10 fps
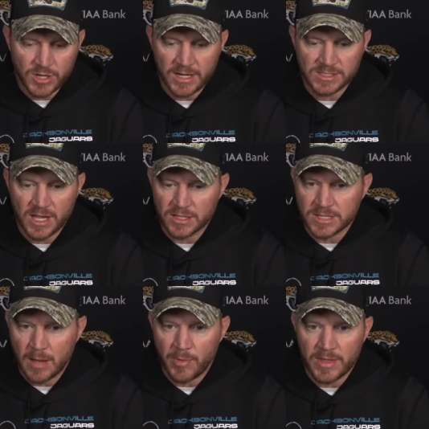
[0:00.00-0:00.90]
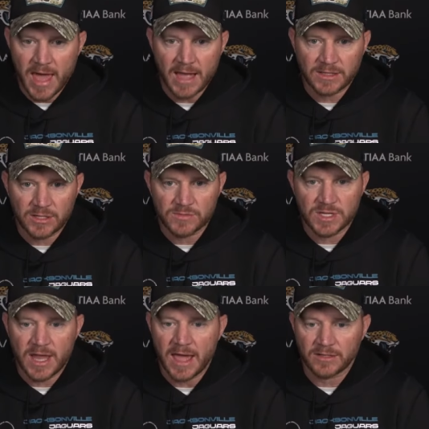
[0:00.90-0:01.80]
trying to stay on top of the
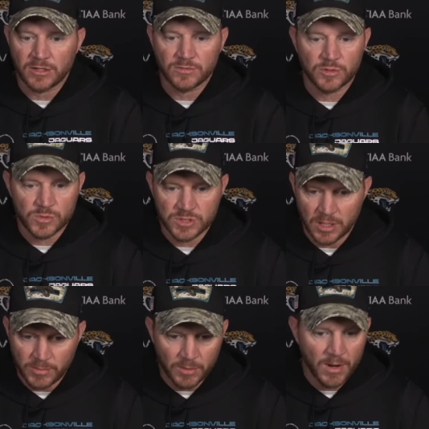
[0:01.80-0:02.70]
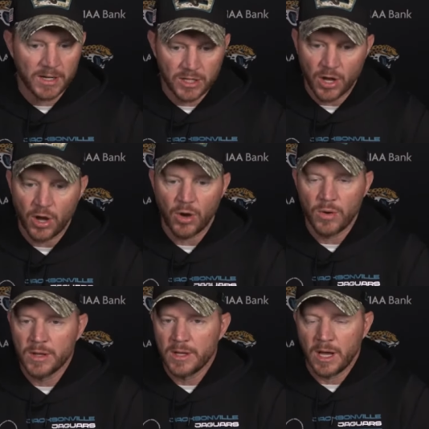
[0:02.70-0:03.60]
actives, inactives, who's going to be ready to
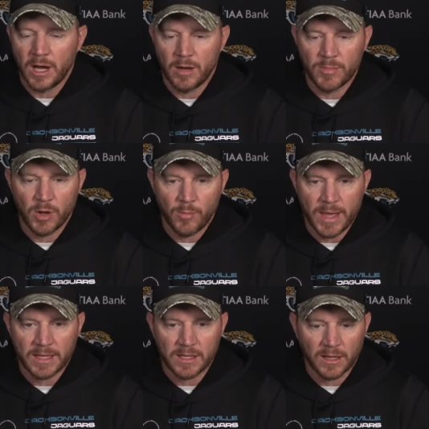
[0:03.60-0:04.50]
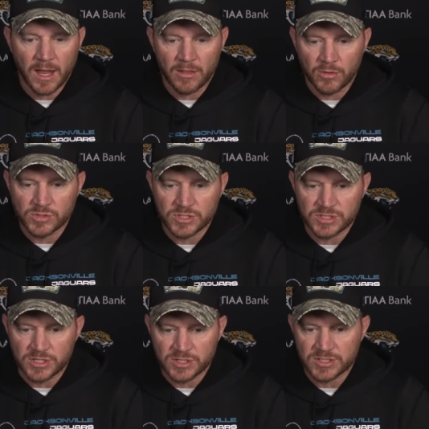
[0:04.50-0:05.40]
go, you know, making a lot of those
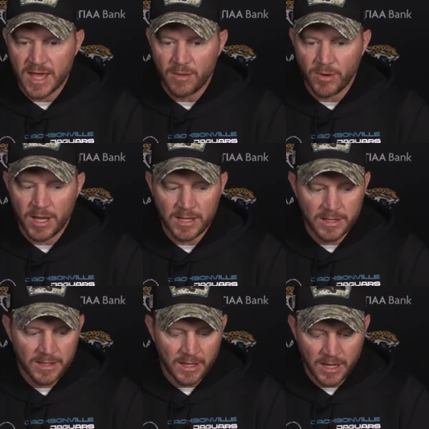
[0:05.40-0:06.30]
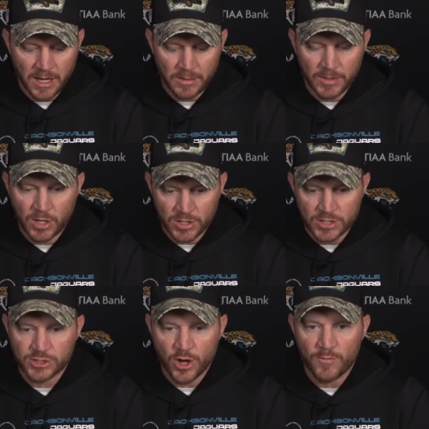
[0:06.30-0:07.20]
decisions that way,
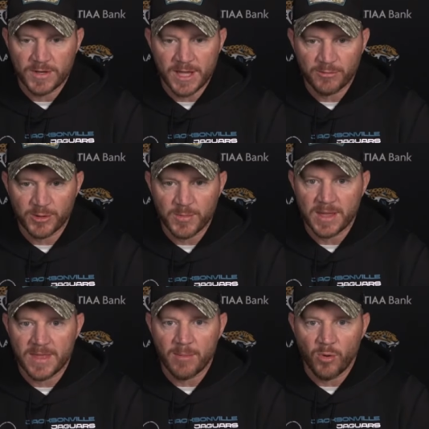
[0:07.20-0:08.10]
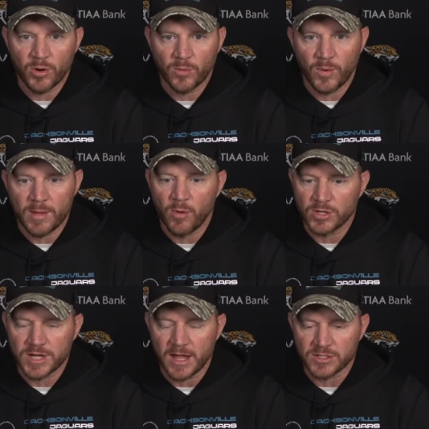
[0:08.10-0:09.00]
because COVID definitely made that way
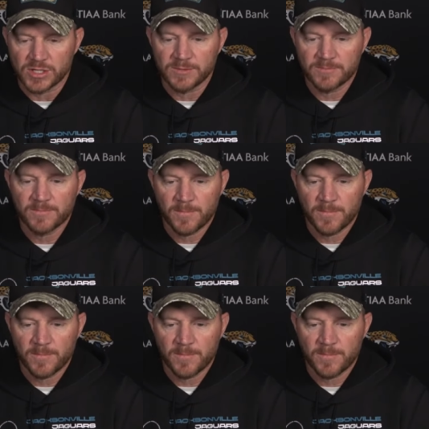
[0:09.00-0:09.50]
more challenging.